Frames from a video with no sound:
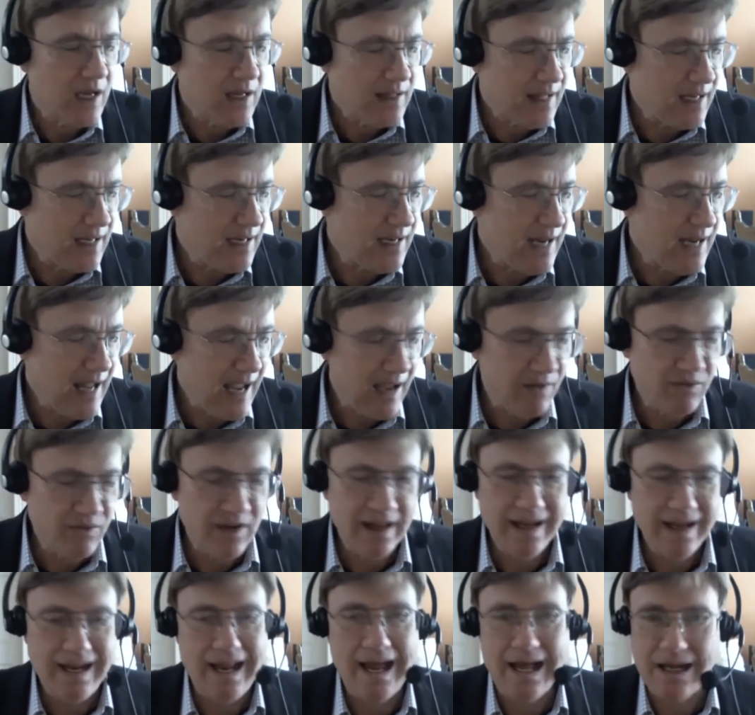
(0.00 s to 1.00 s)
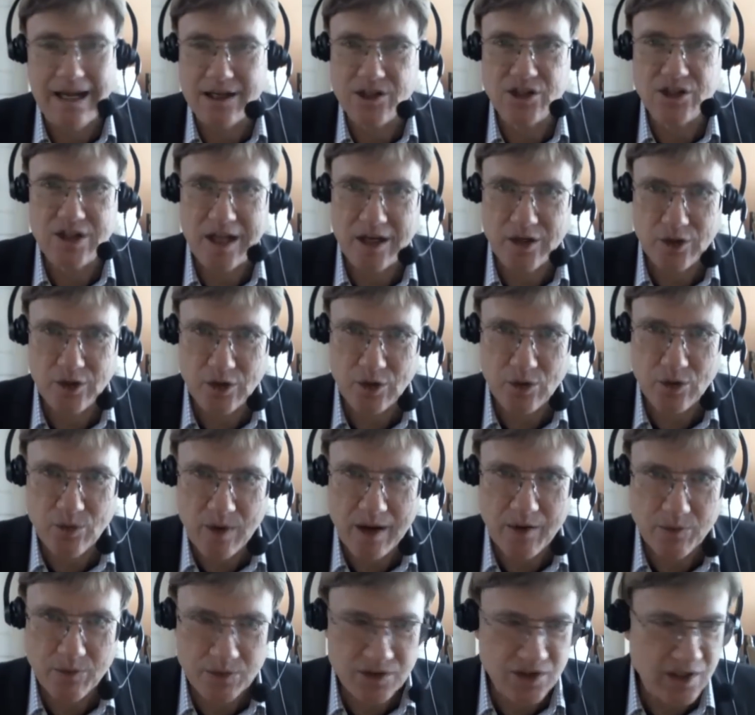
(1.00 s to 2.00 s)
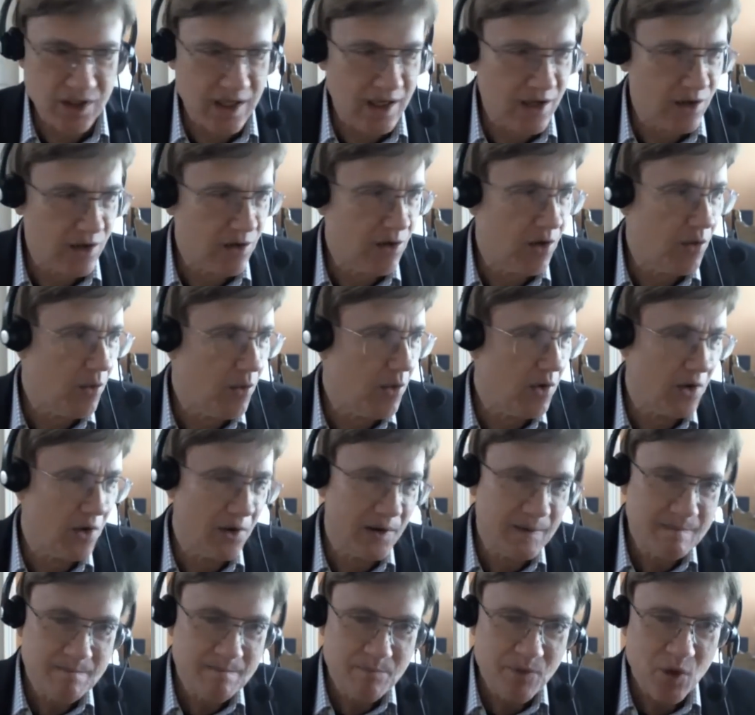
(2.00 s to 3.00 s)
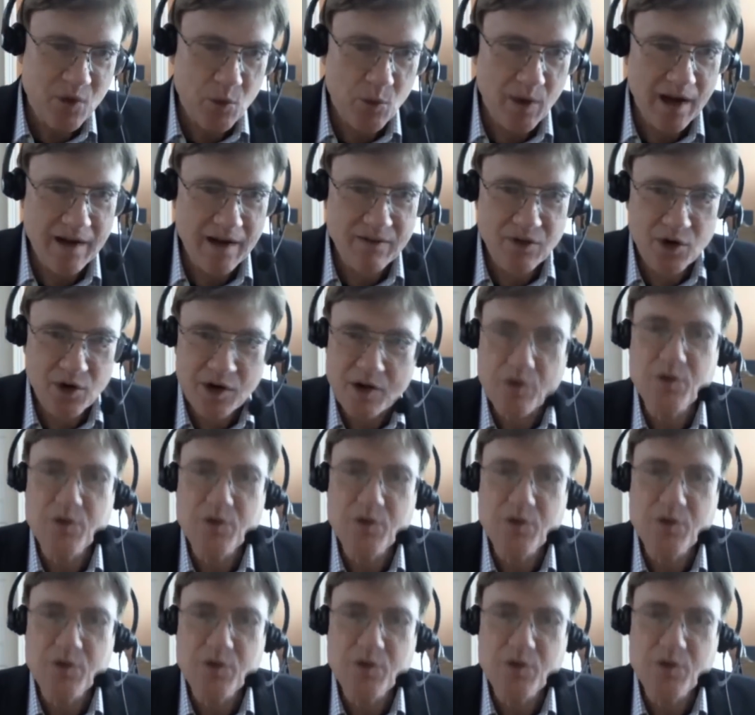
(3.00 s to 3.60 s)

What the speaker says: They didn't have like Alexander the Great was the hero or whatever.